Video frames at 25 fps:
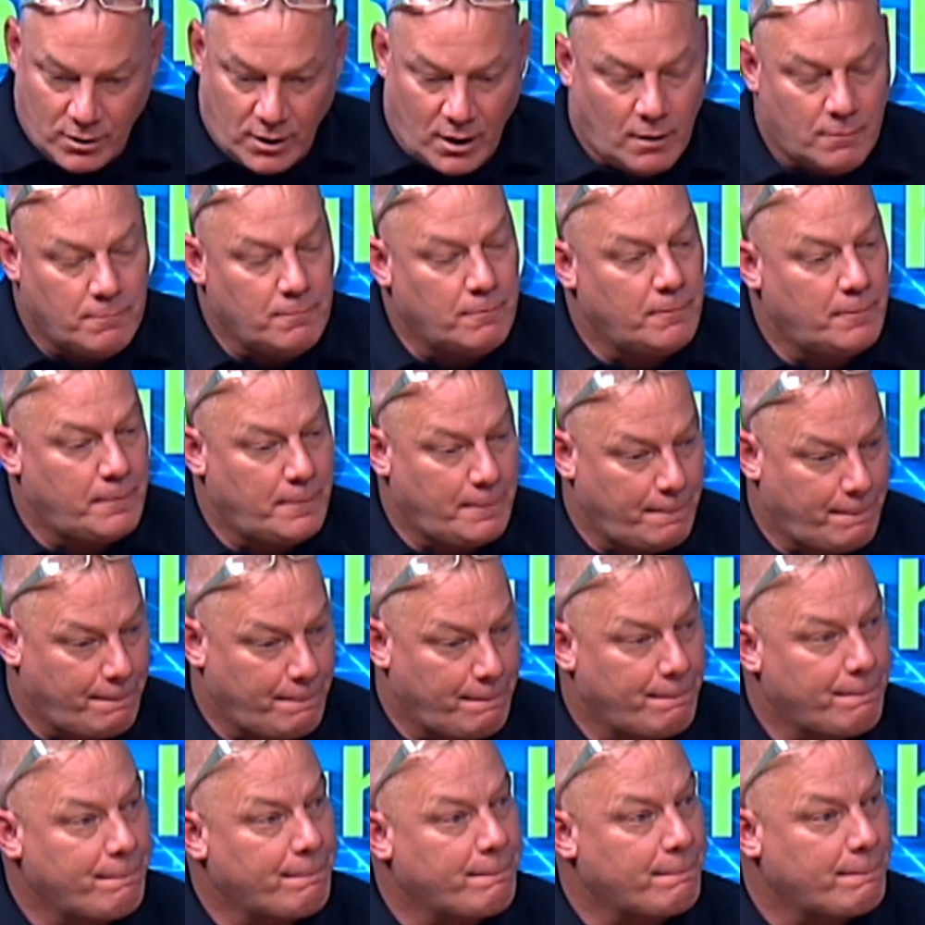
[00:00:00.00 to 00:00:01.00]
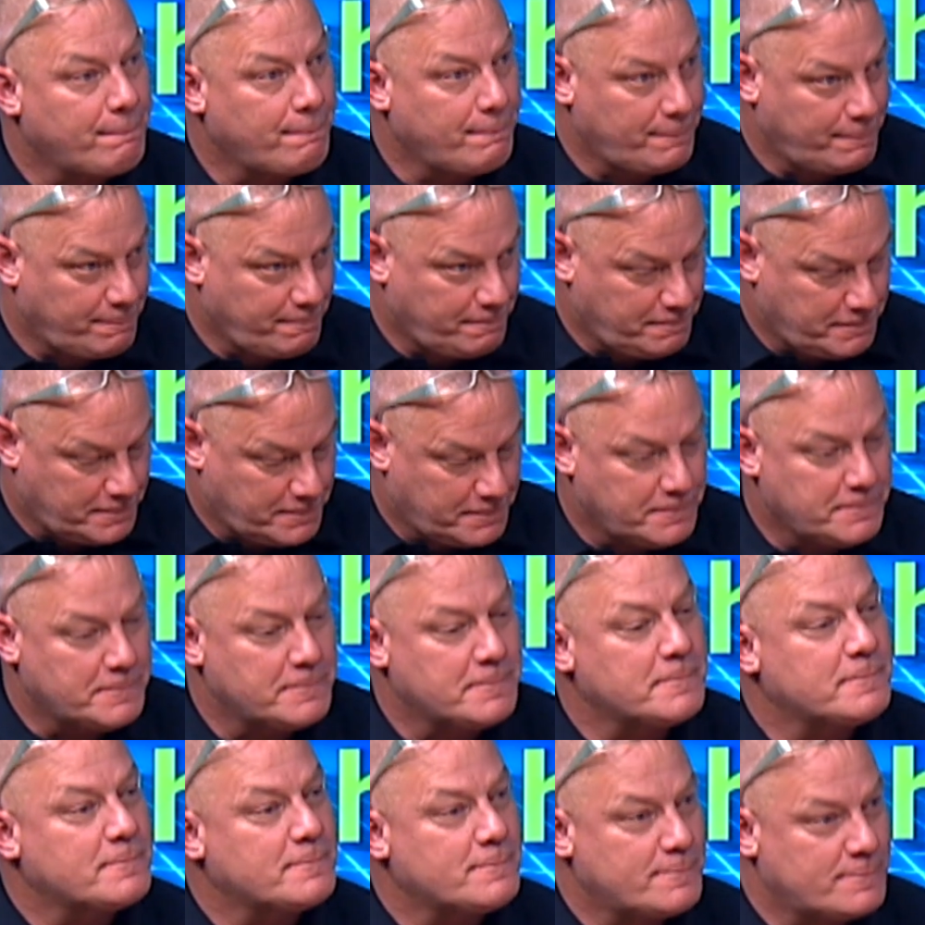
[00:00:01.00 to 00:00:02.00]
And he won 3 state
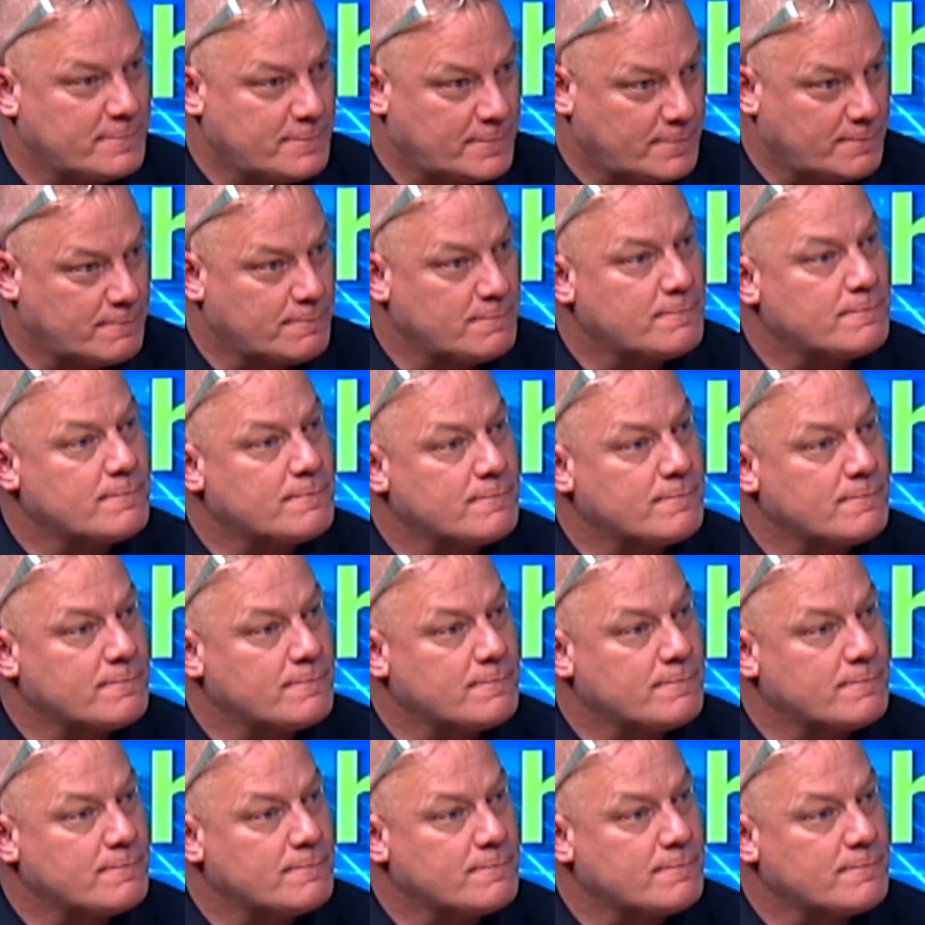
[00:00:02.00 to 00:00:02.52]
championships. But